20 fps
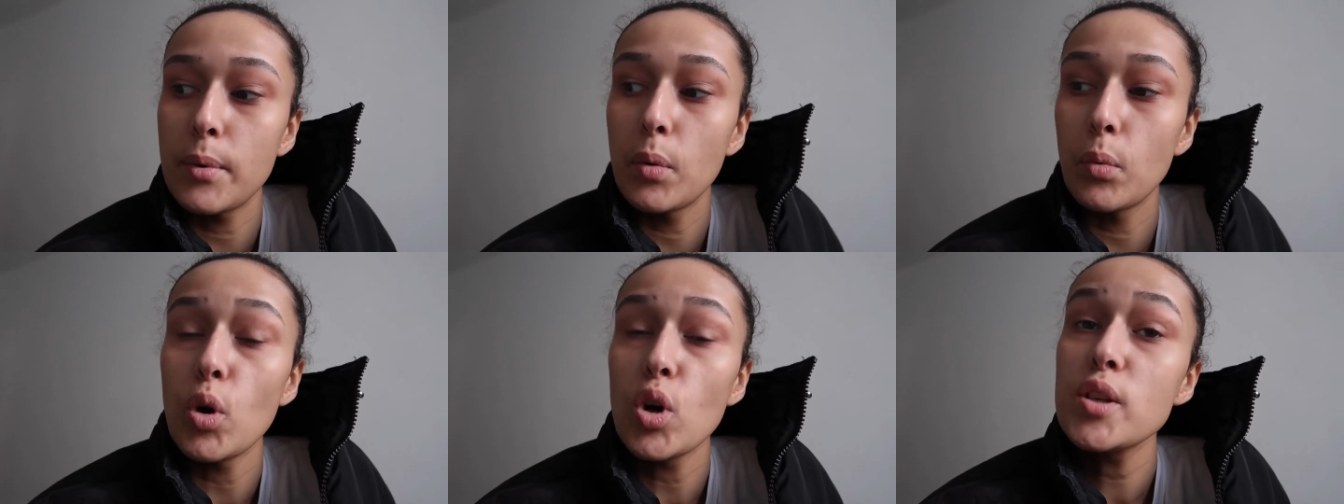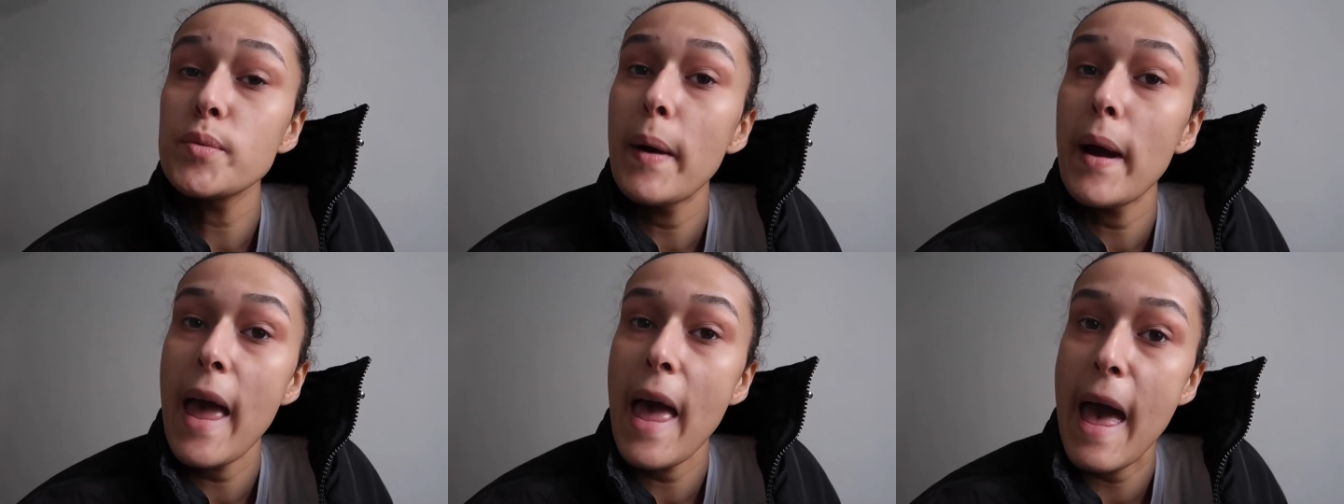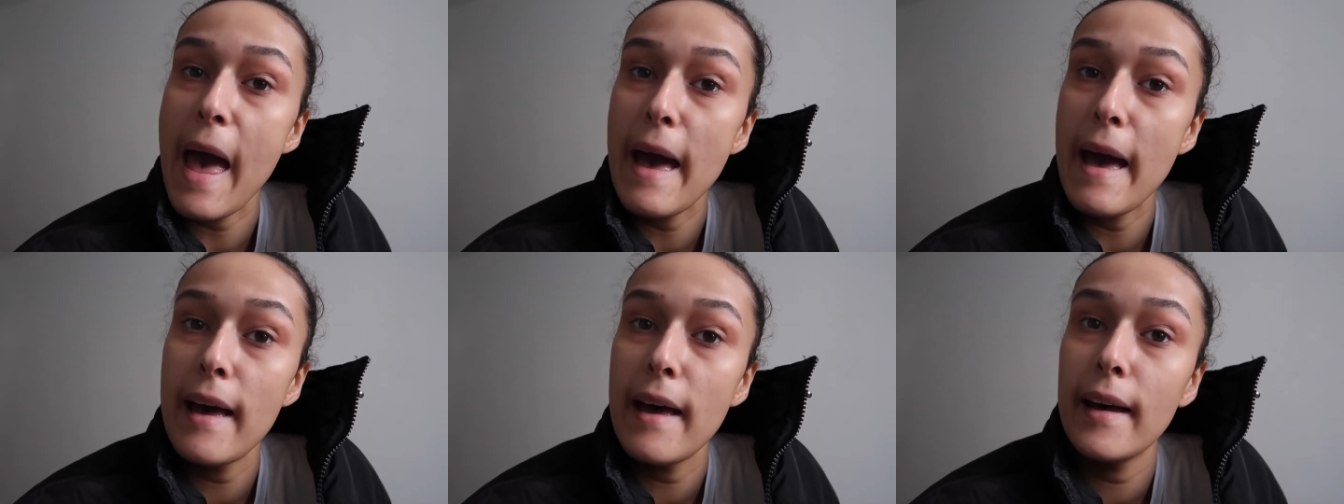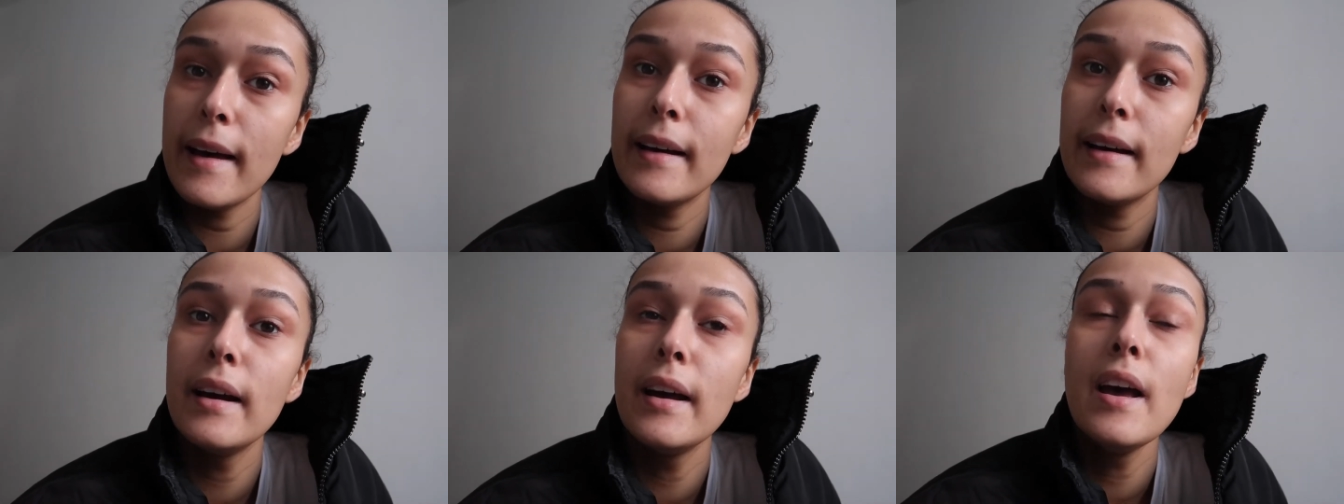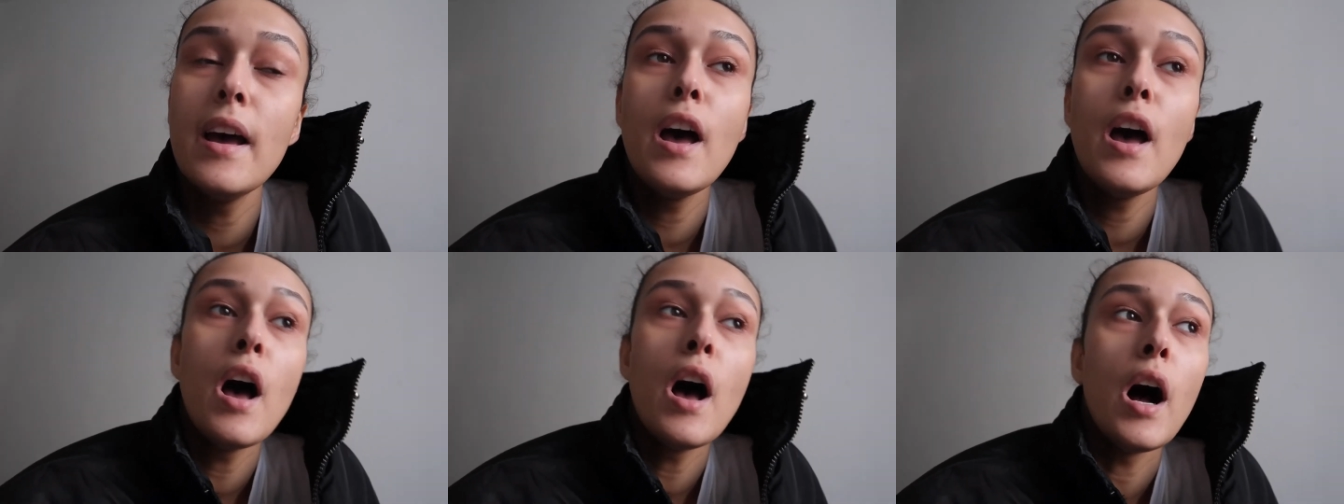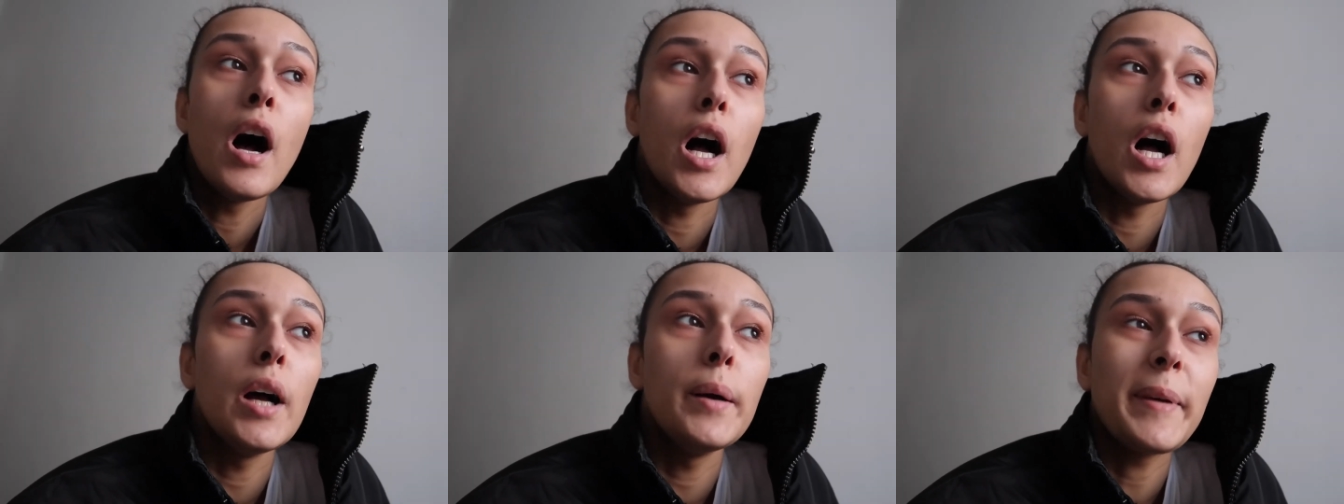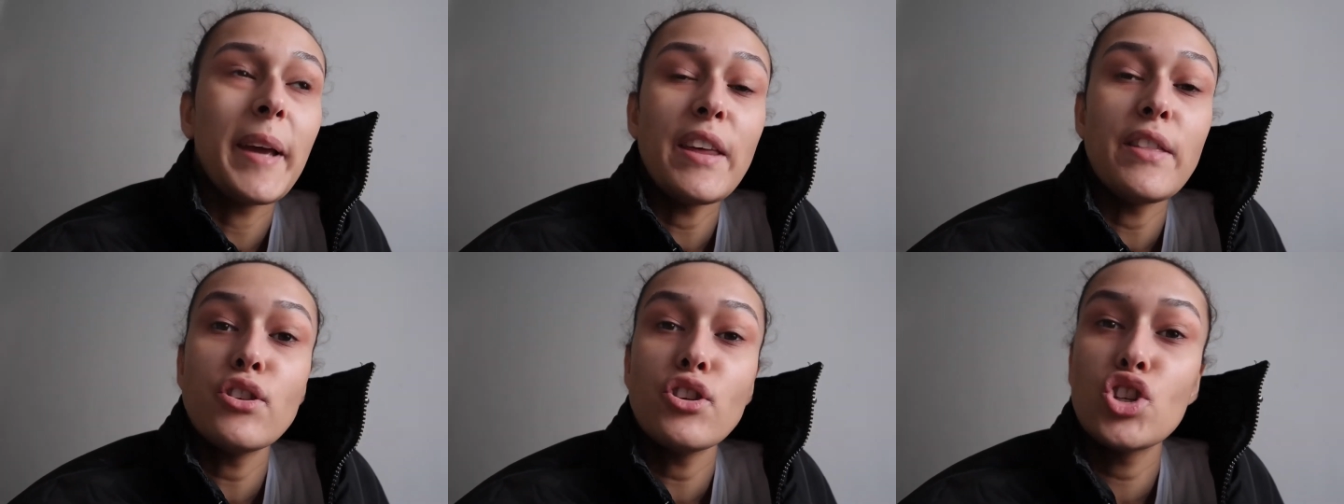going to wash my hair, um,
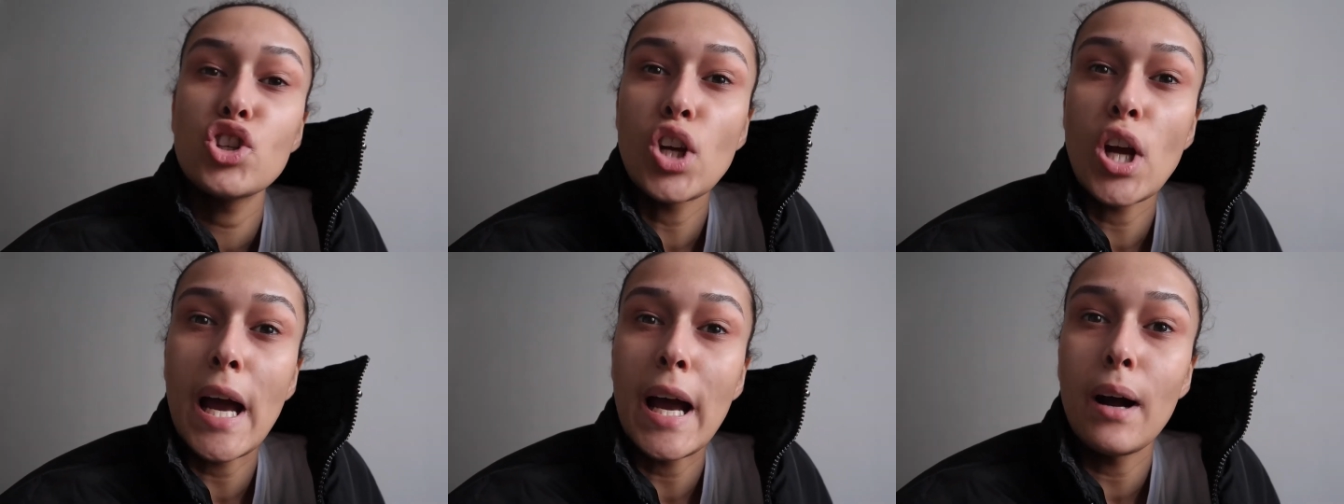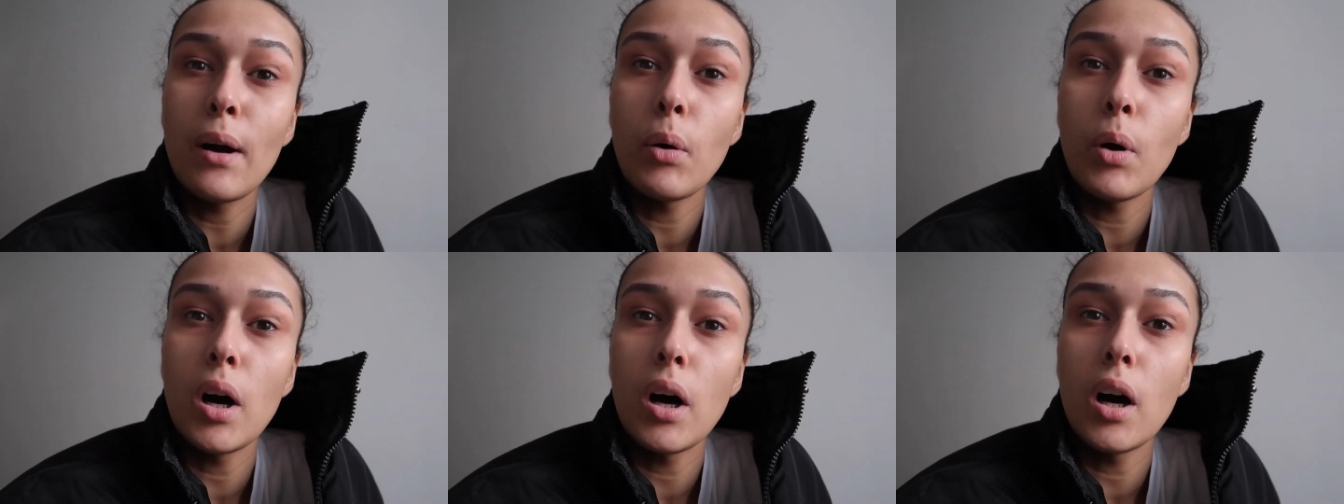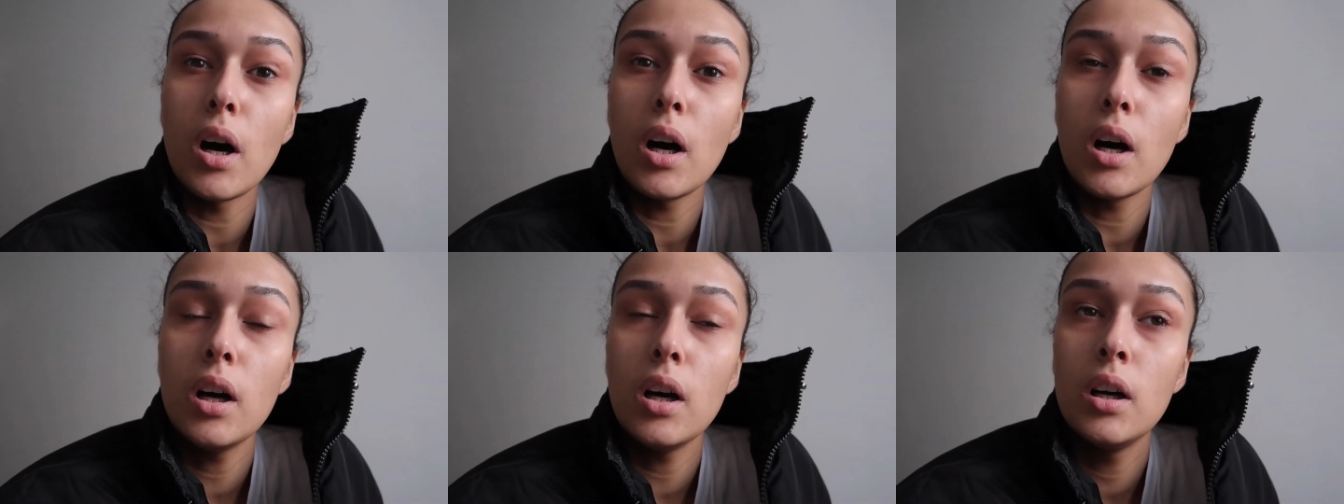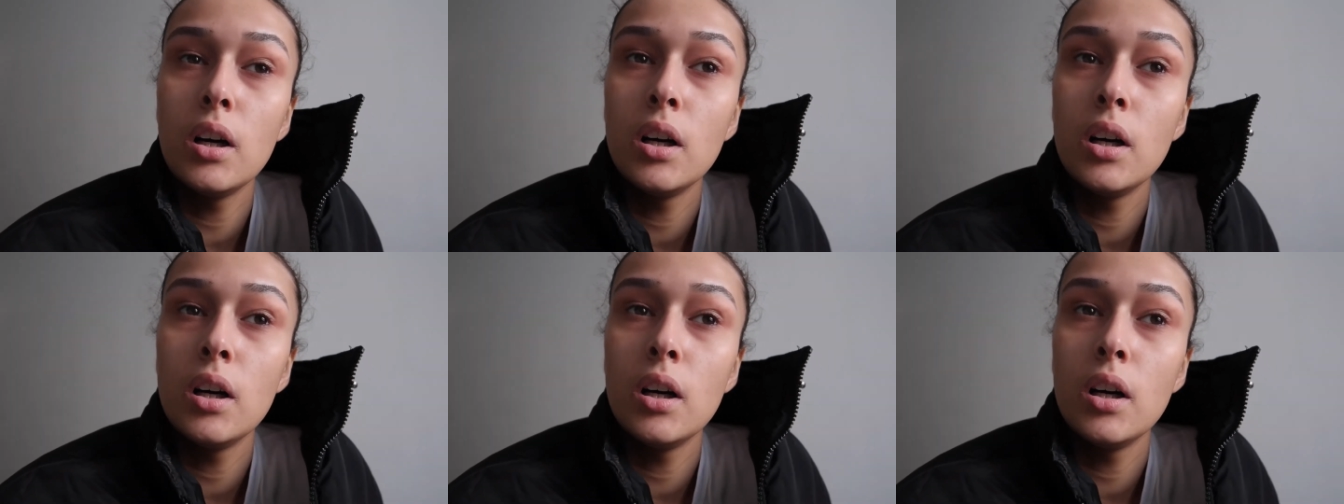get in the shower,